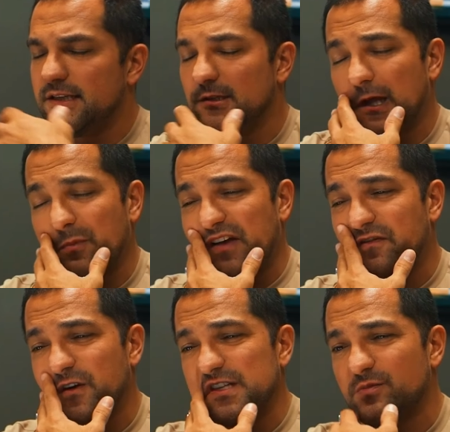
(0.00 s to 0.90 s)
a lot of my
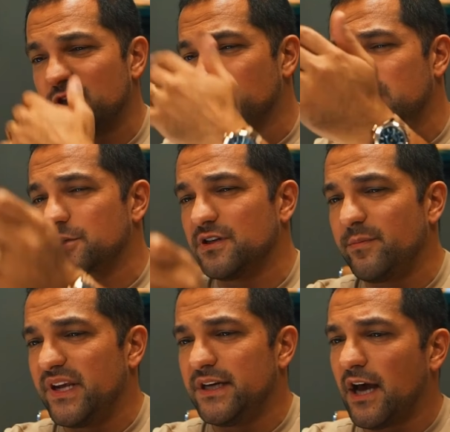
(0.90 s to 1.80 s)
friends much richer than
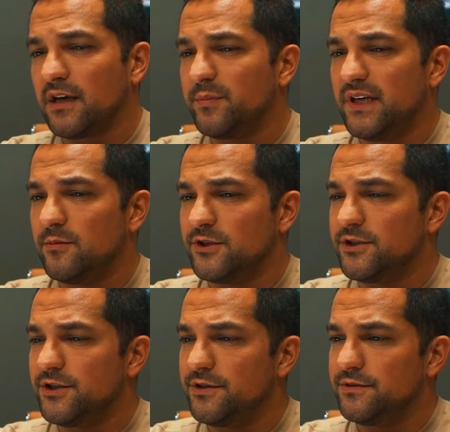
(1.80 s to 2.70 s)
me not be able
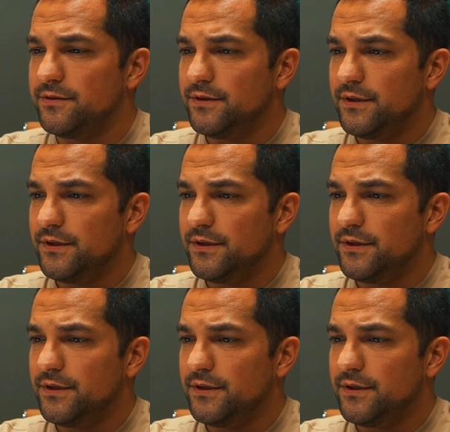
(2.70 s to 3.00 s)
to do.